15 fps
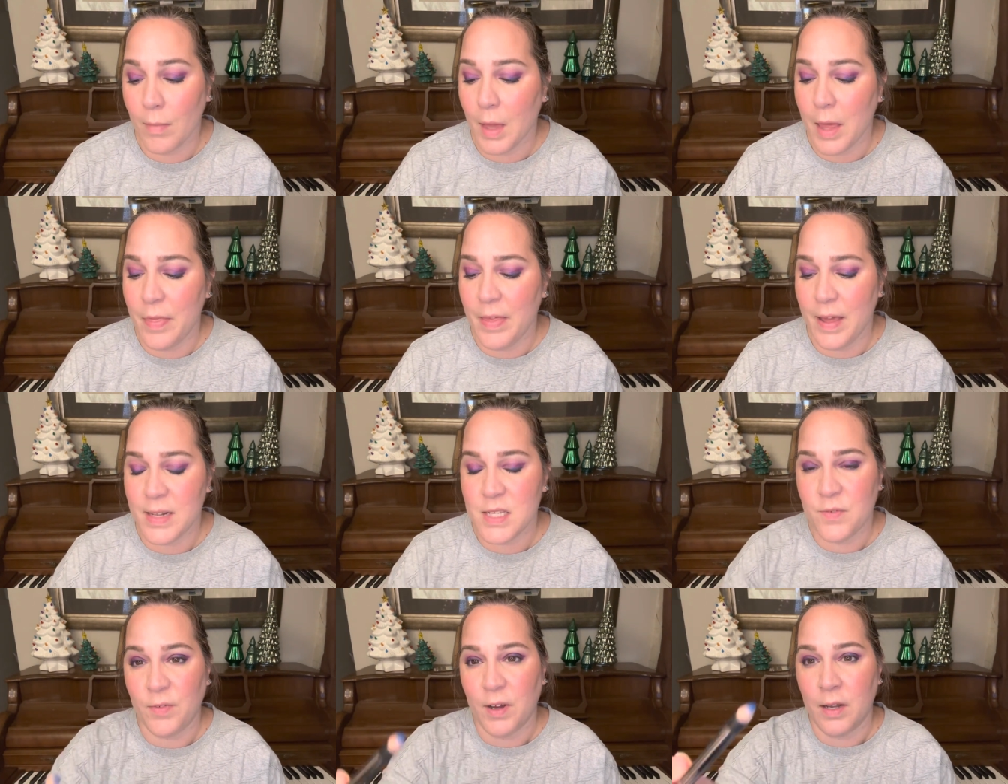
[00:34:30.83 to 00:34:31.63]

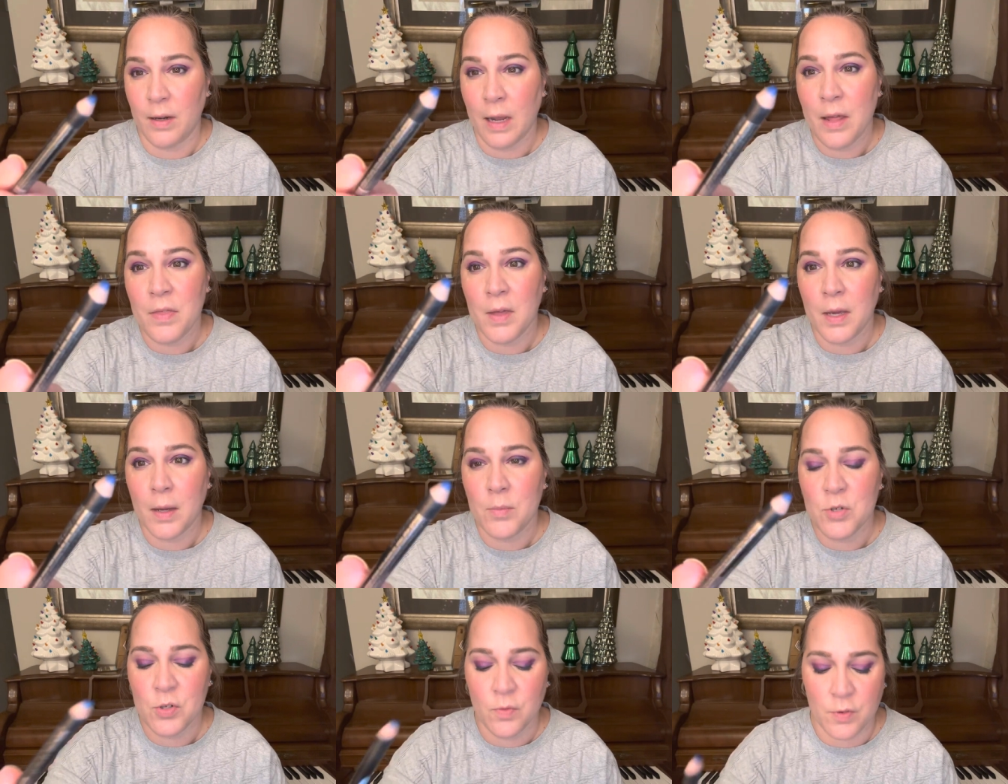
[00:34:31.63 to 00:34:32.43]
That's fun. I think
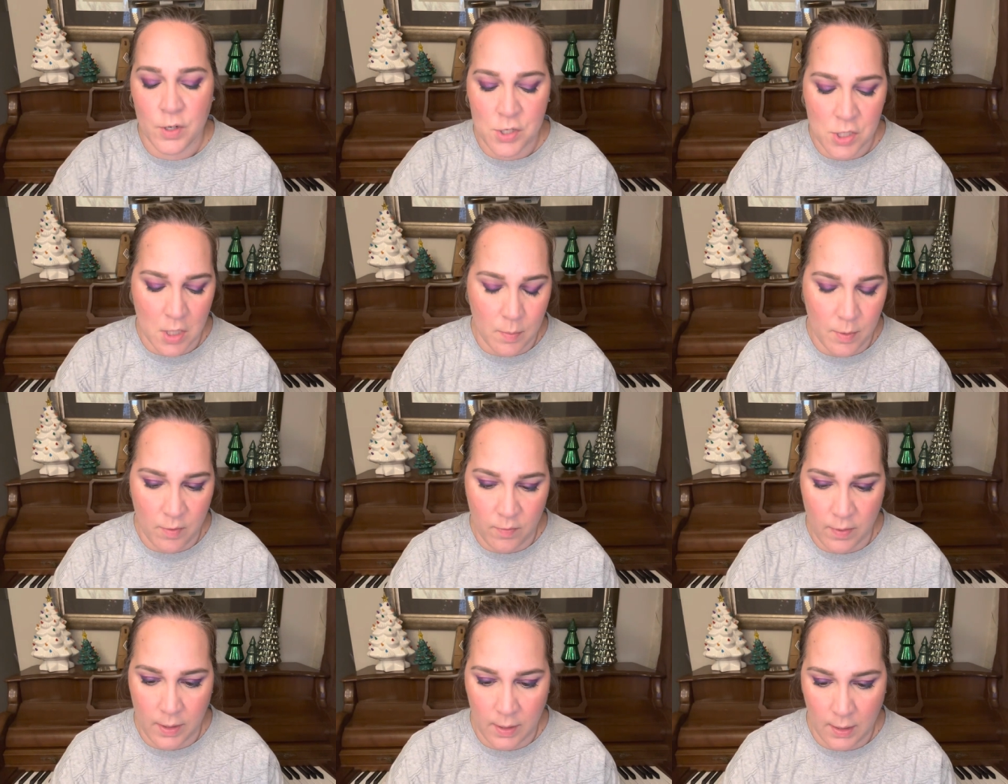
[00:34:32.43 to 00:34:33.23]
I'm due for a sharpen
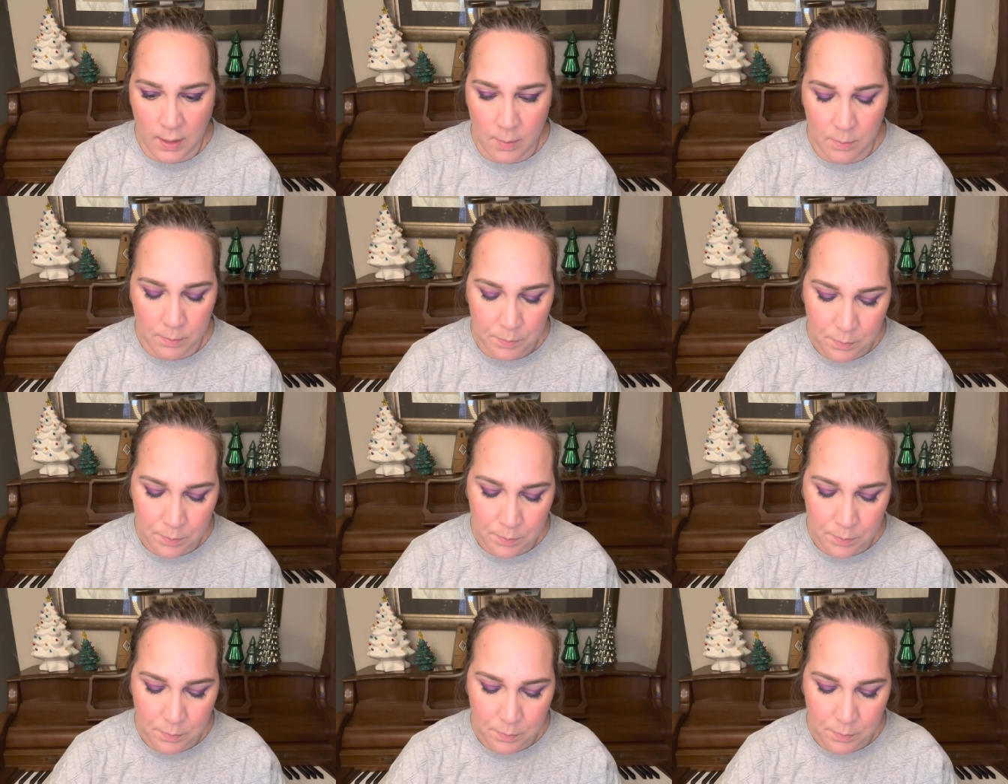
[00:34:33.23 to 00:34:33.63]
finally.